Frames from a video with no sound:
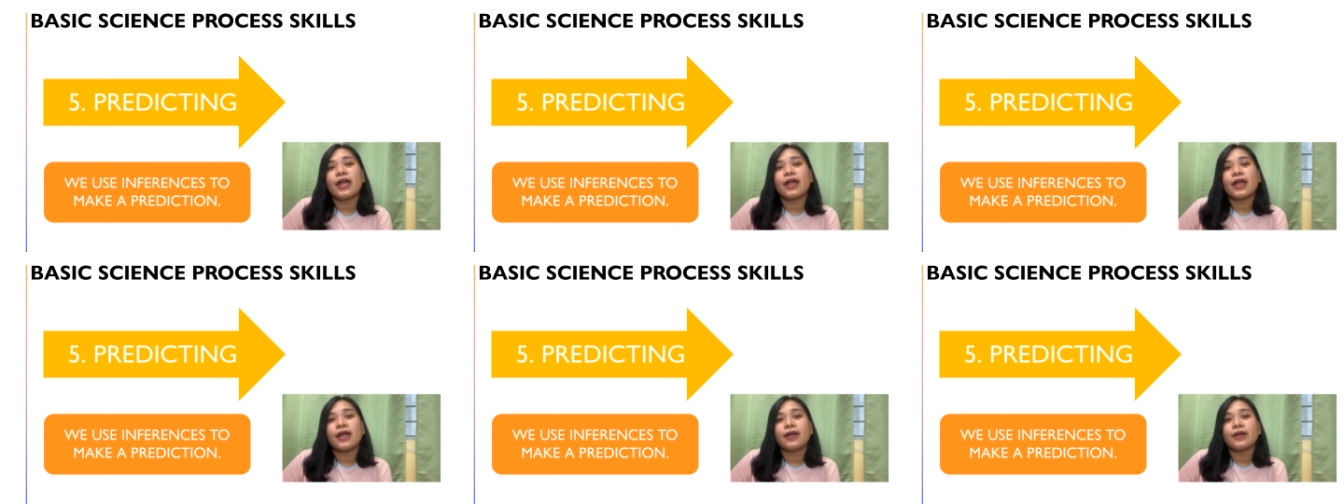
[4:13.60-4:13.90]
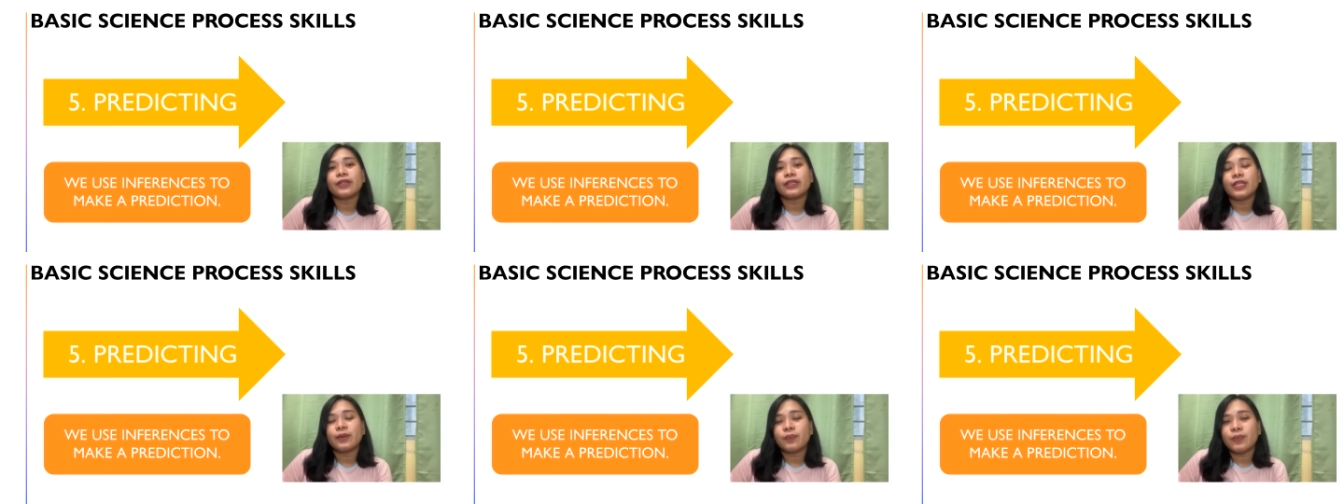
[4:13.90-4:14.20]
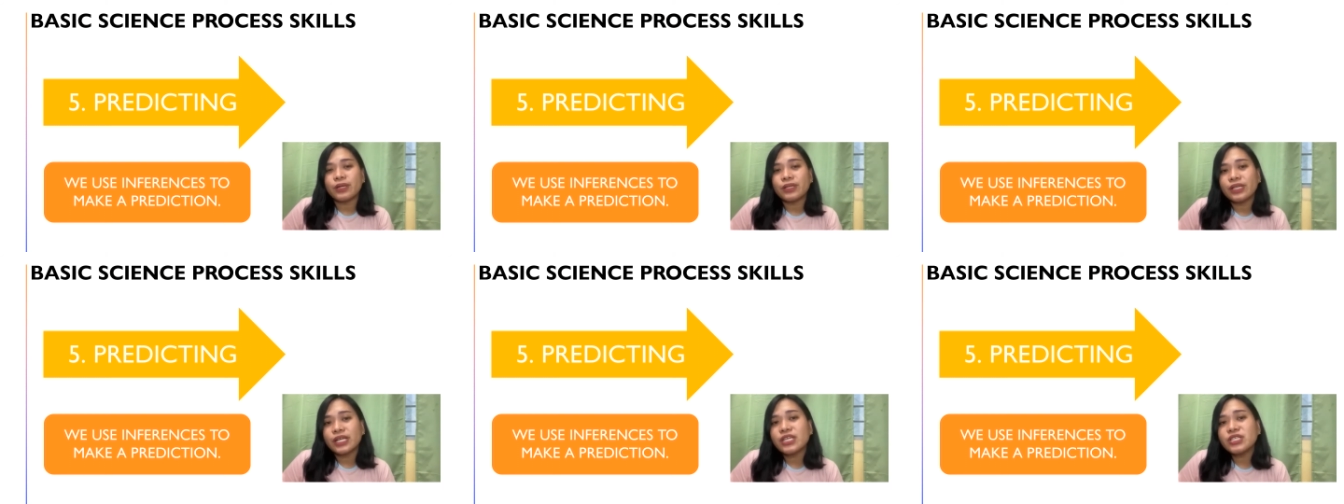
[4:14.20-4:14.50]
The
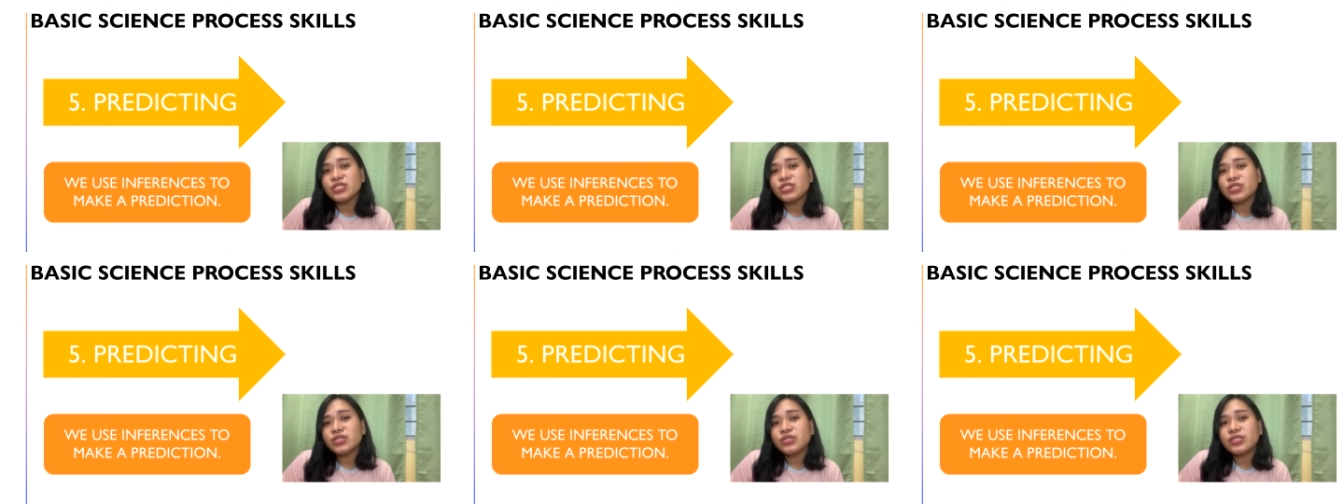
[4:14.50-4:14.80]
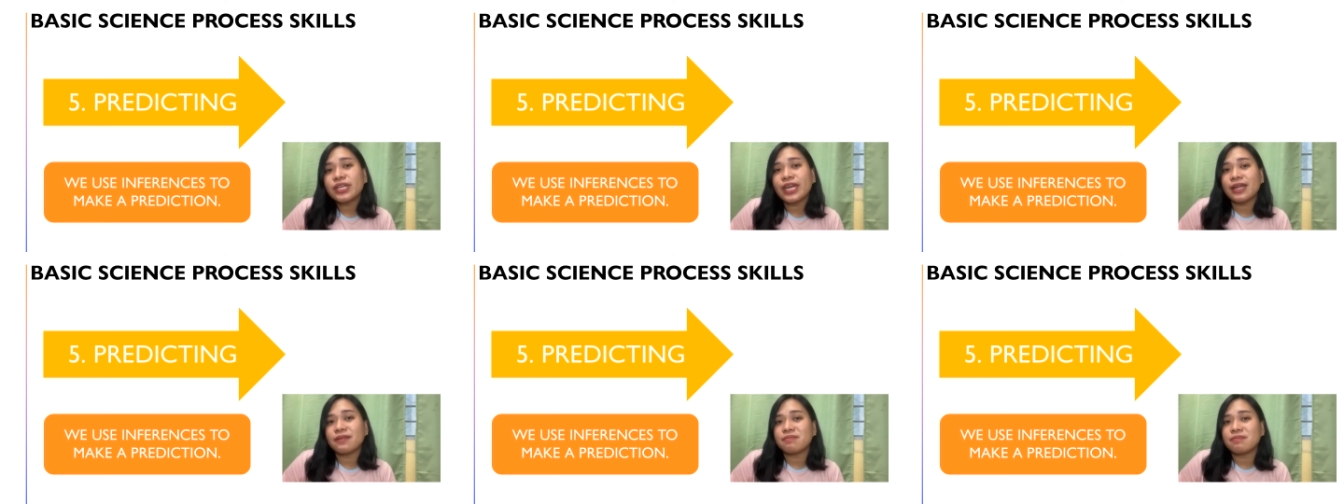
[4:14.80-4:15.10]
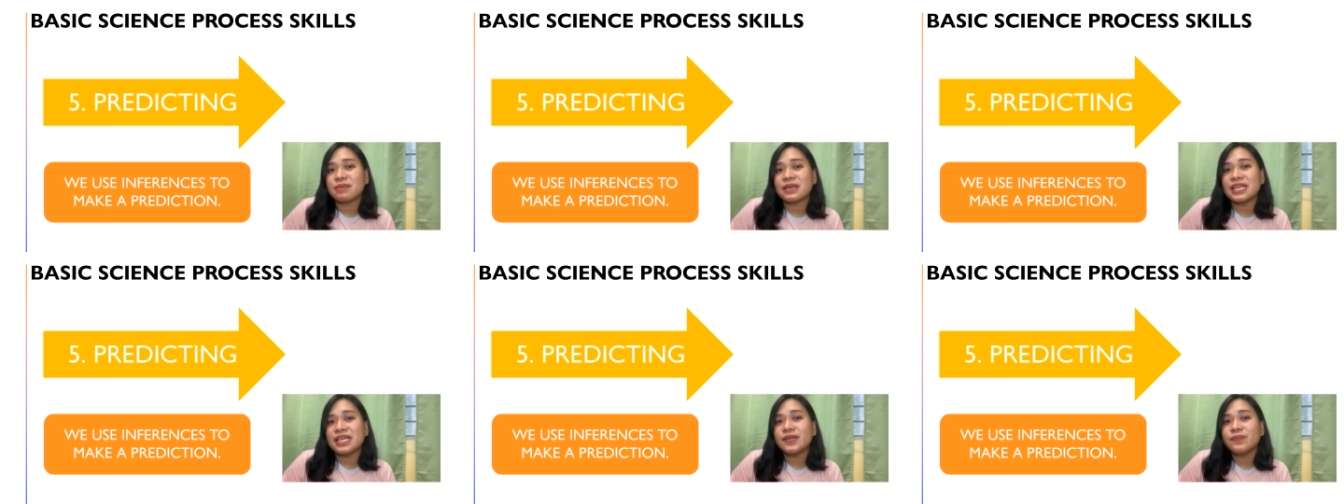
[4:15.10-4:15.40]
prediction can
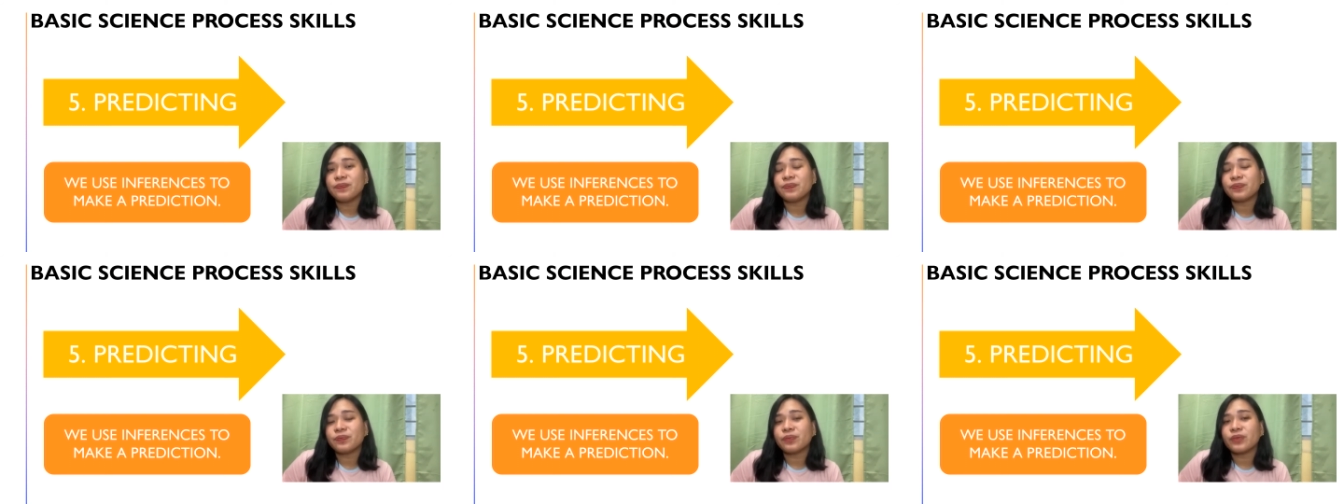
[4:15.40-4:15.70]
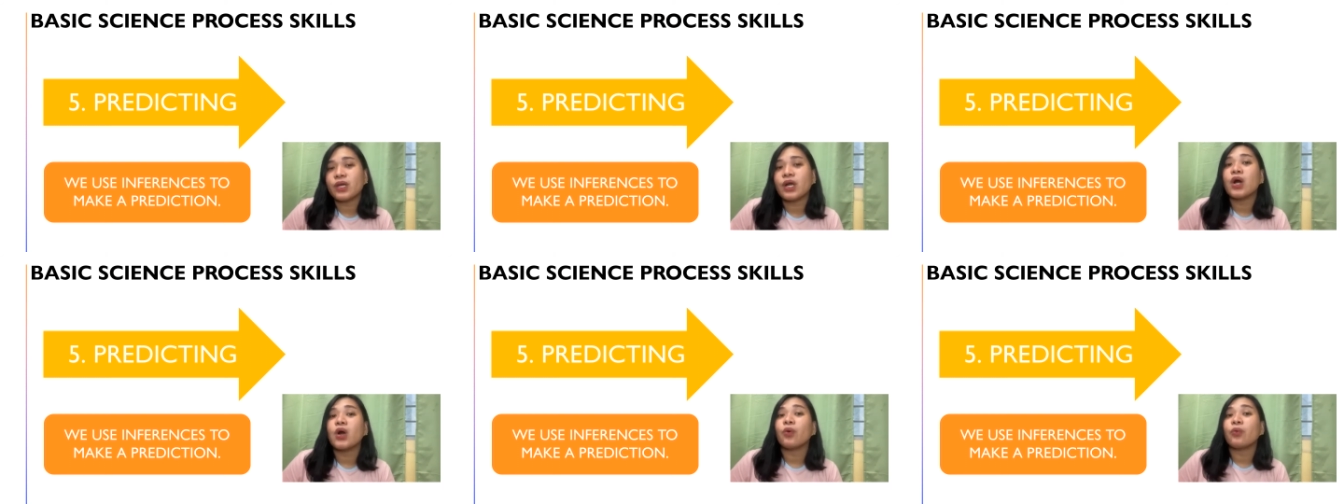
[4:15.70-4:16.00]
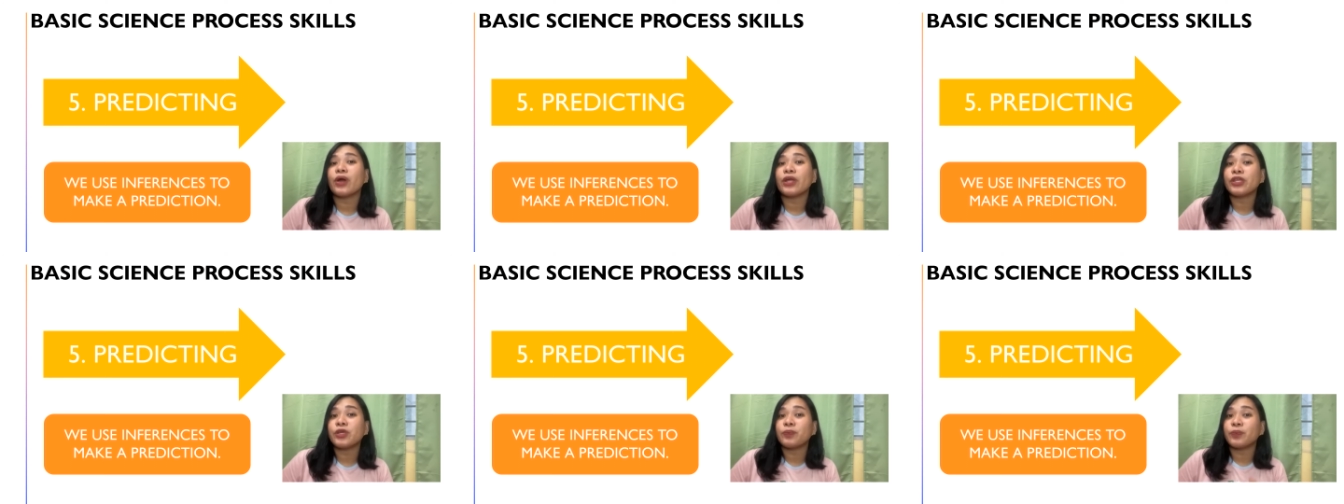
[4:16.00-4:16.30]
be
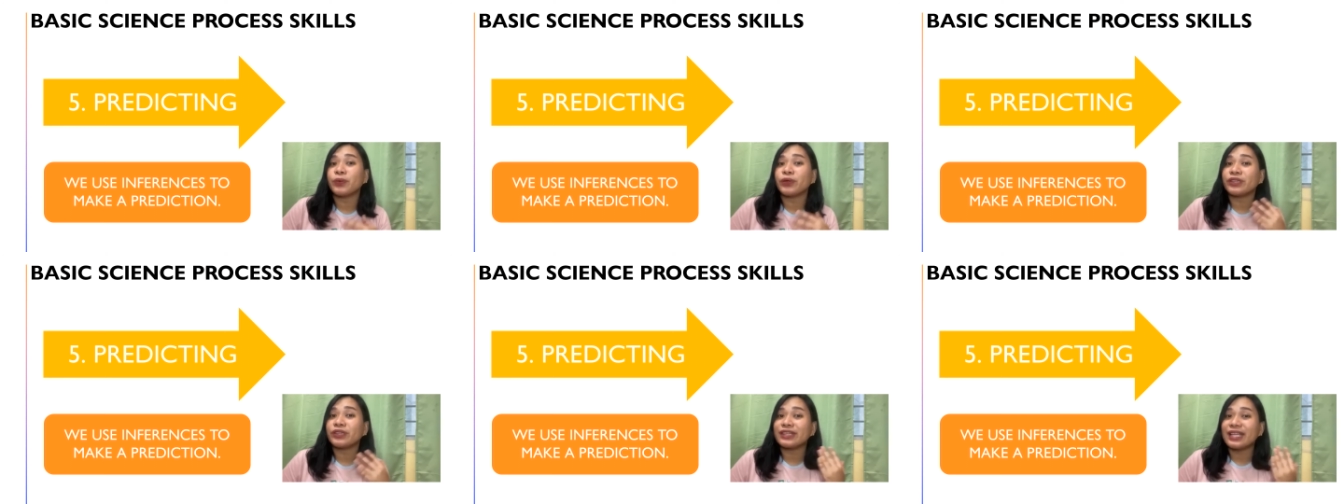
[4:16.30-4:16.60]
when you put